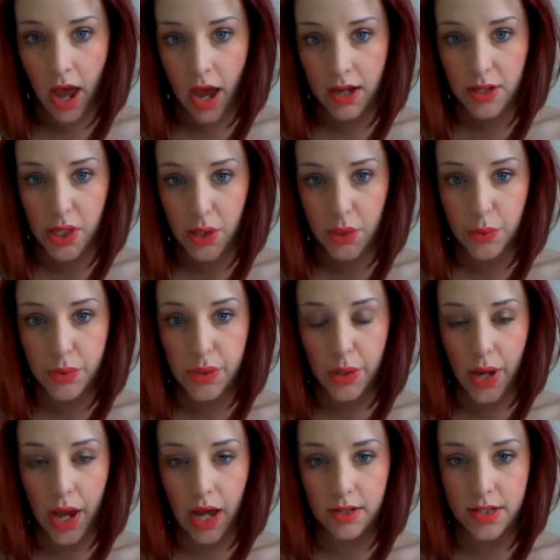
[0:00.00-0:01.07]
And I
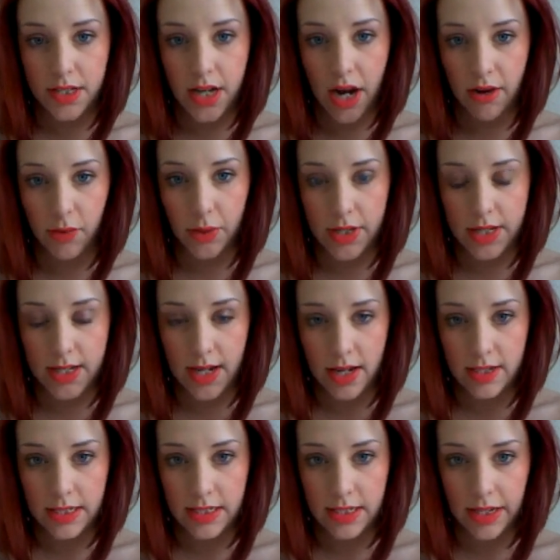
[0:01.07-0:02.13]
also had steroids and
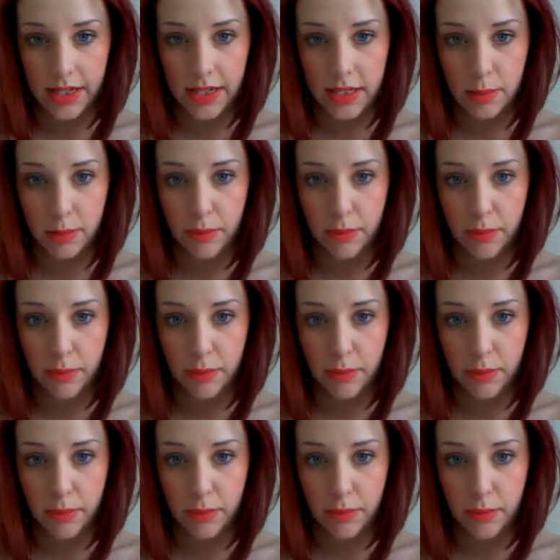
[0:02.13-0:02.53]
anti-sickness